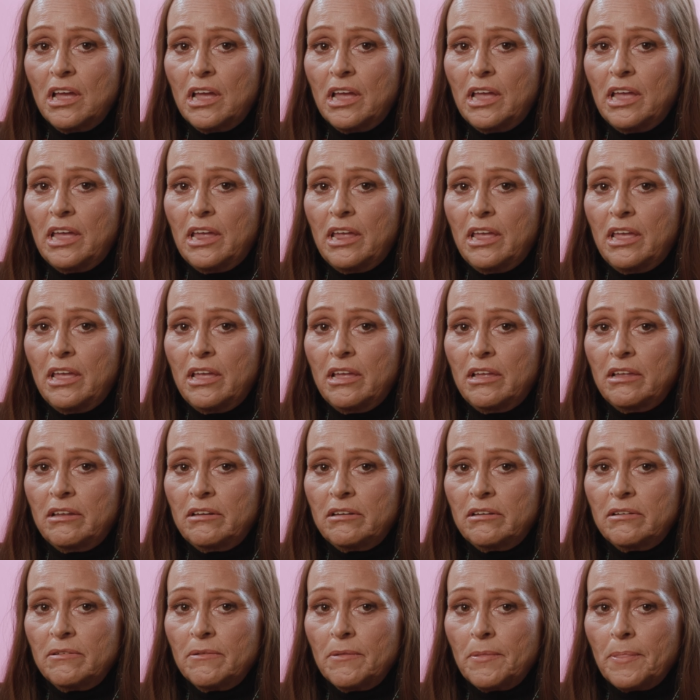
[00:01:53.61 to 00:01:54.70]

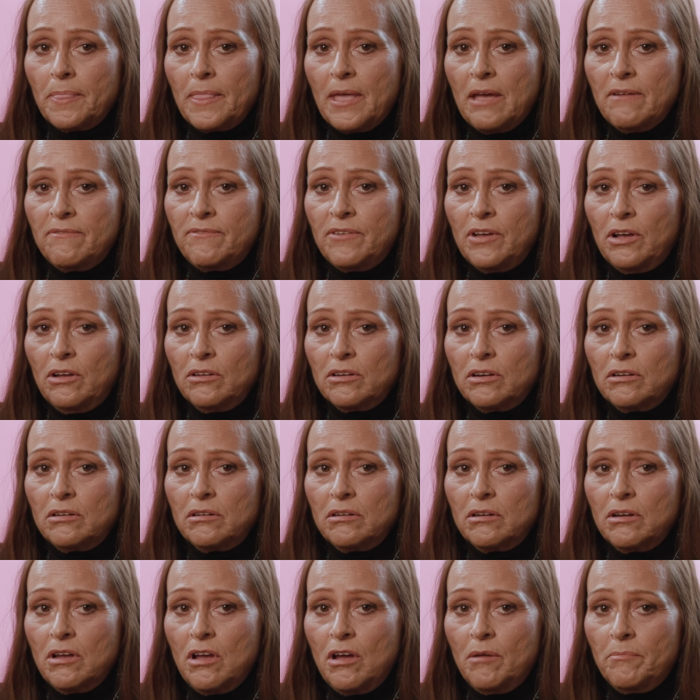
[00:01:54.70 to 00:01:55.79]
And I felt
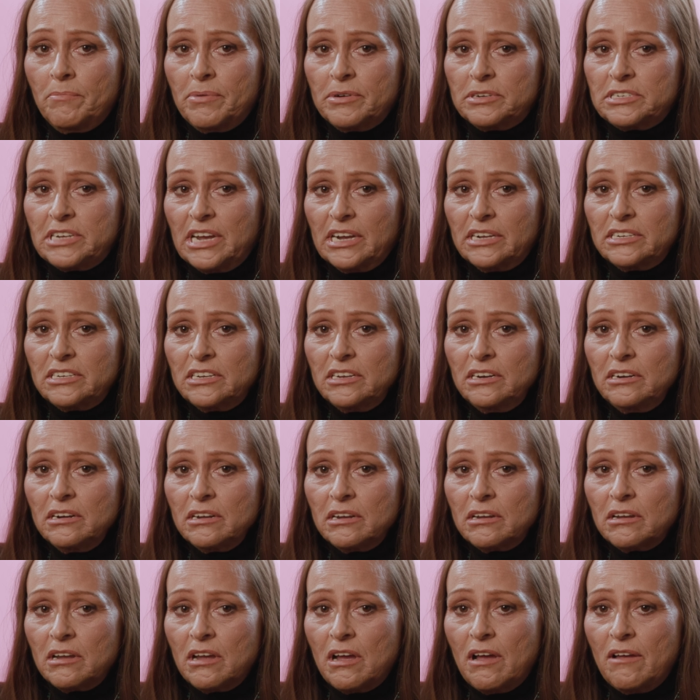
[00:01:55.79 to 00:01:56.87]
unprotected.
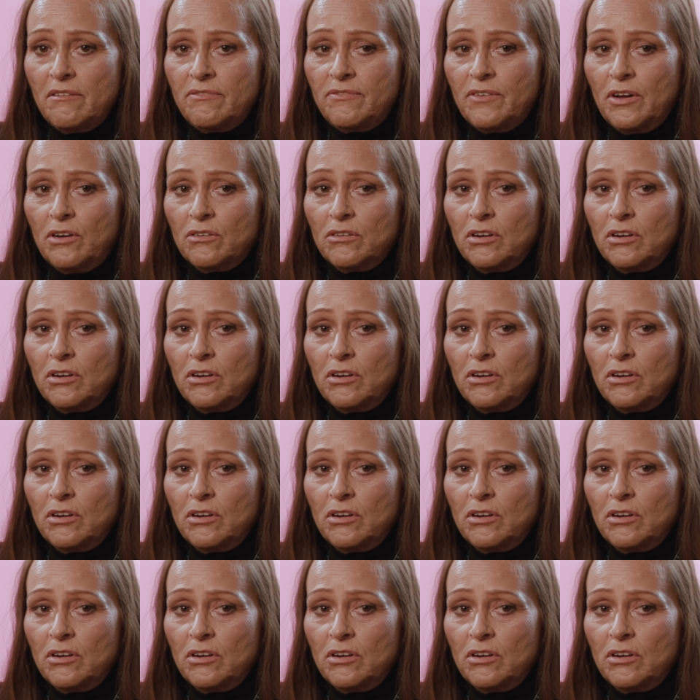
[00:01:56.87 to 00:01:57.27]
I felt